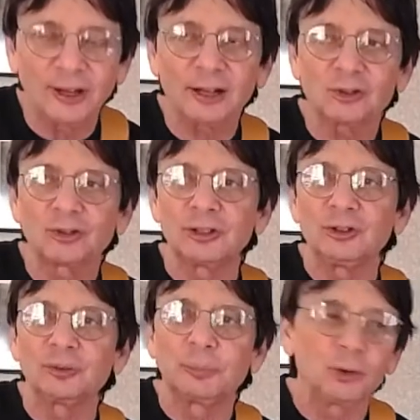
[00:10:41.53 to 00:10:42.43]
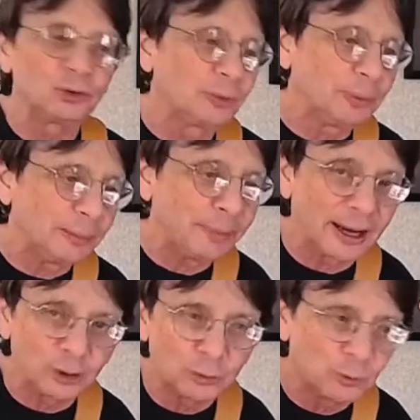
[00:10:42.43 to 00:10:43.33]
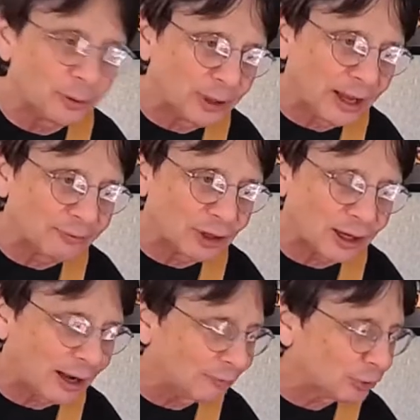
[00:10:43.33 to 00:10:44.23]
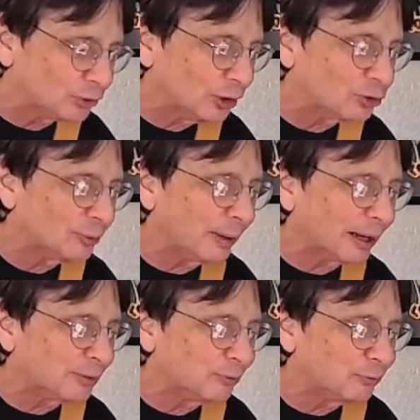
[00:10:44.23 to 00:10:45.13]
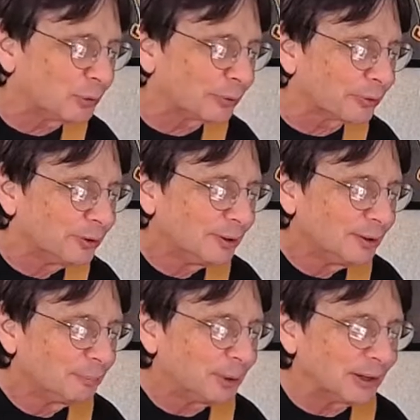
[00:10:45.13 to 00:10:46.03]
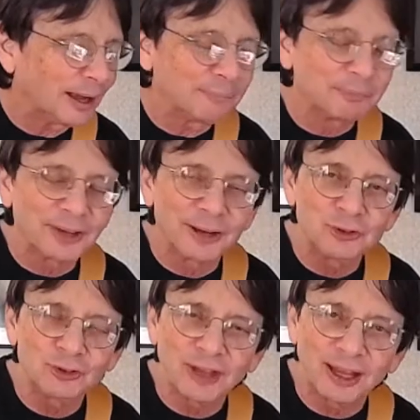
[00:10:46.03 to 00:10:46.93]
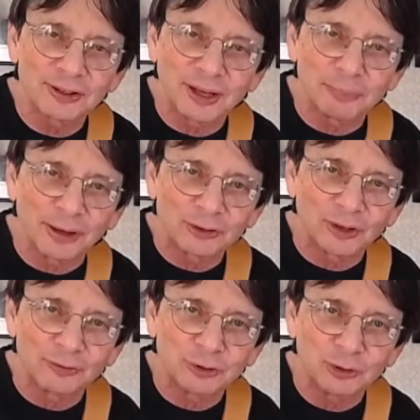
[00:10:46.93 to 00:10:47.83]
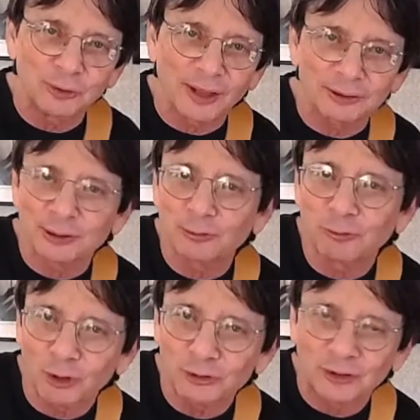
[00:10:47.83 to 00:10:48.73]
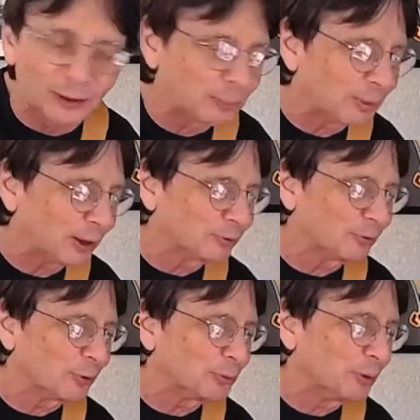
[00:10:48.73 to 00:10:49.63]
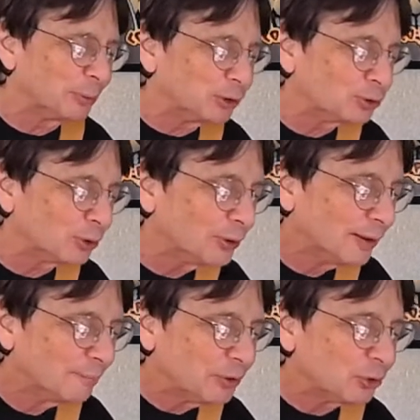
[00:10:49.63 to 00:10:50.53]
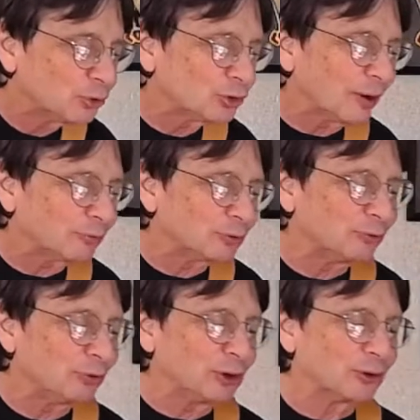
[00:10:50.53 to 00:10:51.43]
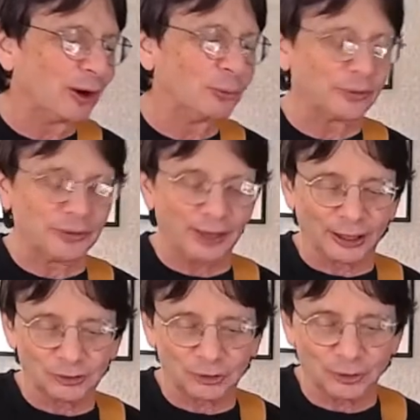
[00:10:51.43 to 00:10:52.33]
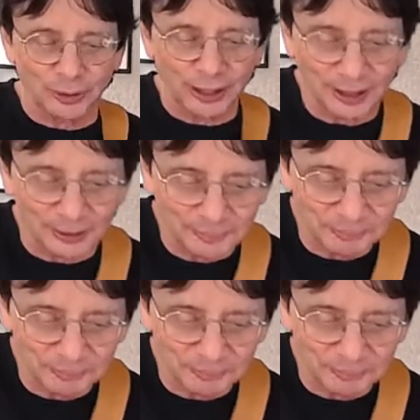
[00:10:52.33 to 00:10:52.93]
actually supposed to be a man and a woman having a conversation back and forth, but I just can't get myself to do that little falsetto part for the woman. So you'll just have to figure out what the heck's going on.